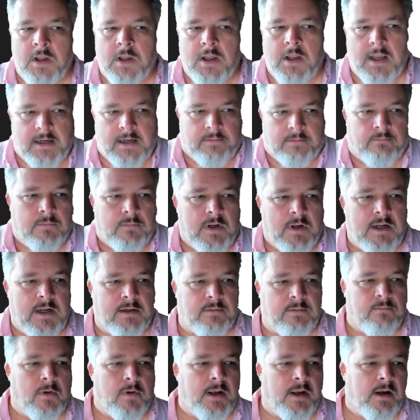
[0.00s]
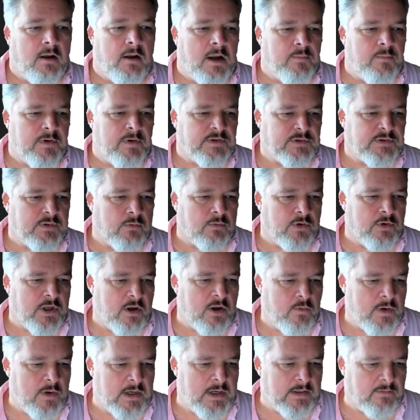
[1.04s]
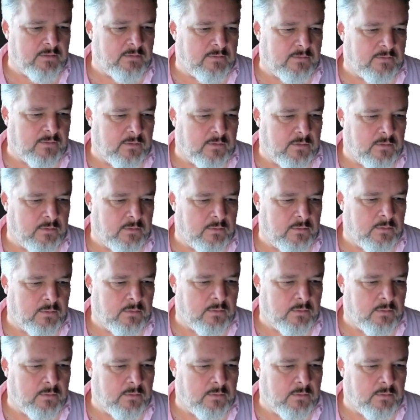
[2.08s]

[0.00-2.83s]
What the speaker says: In my library. So it'll go into